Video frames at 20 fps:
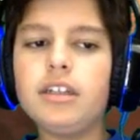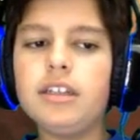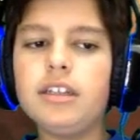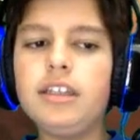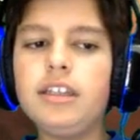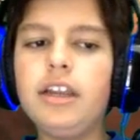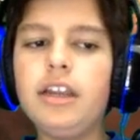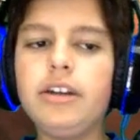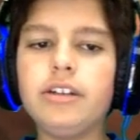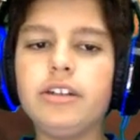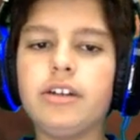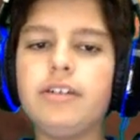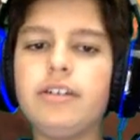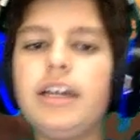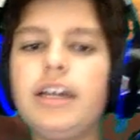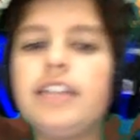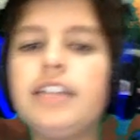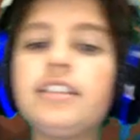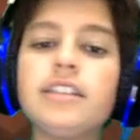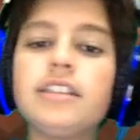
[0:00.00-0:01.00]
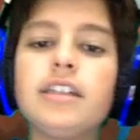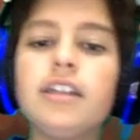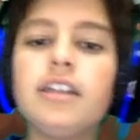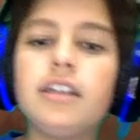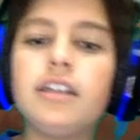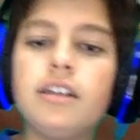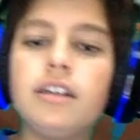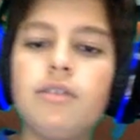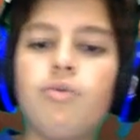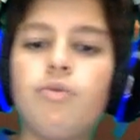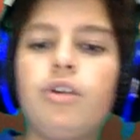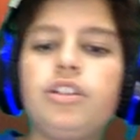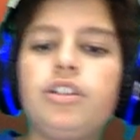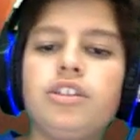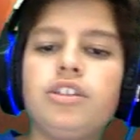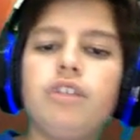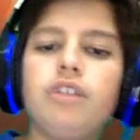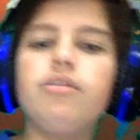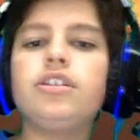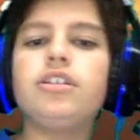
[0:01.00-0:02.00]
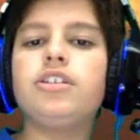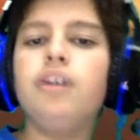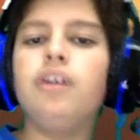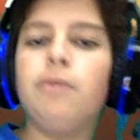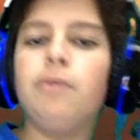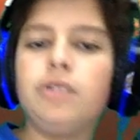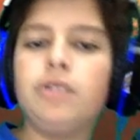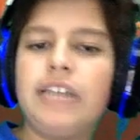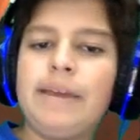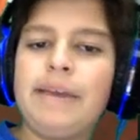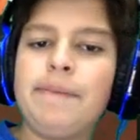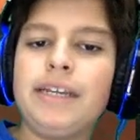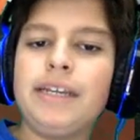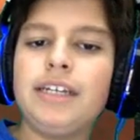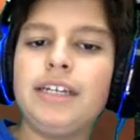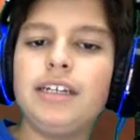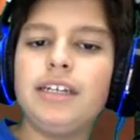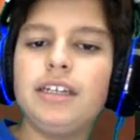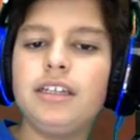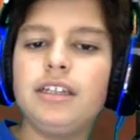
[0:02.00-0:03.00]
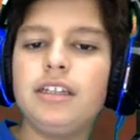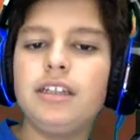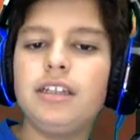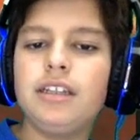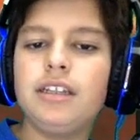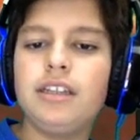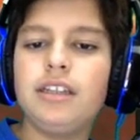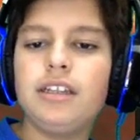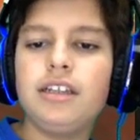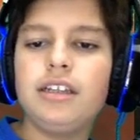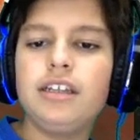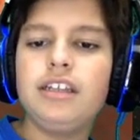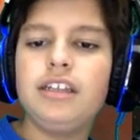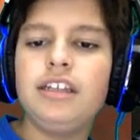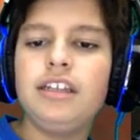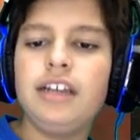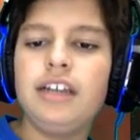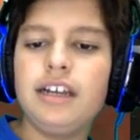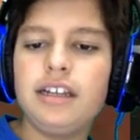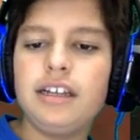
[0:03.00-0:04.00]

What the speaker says: There you go, that's what's known as double tapping. Yeah.